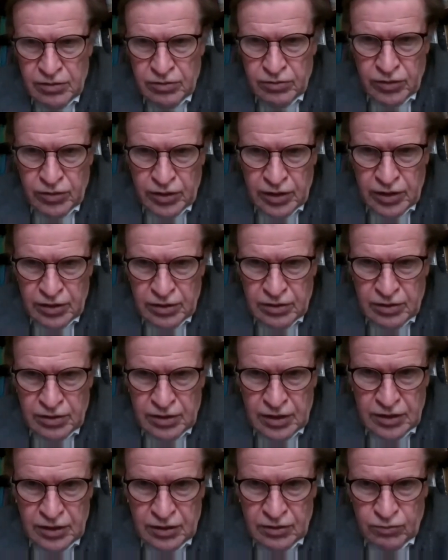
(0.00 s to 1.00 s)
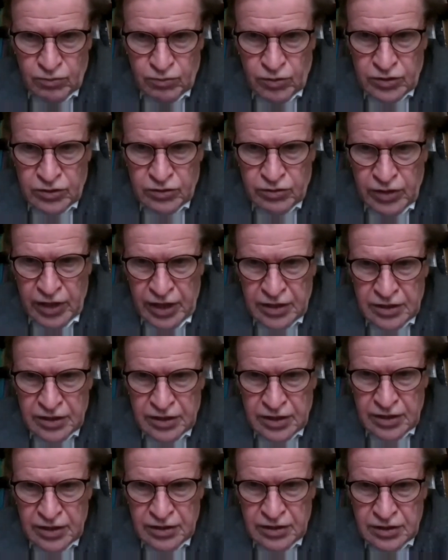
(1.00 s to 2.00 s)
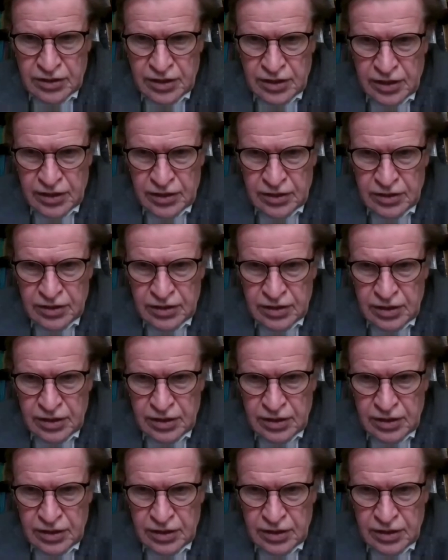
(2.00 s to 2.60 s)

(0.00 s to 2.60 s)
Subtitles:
you know, they didn't want to act against that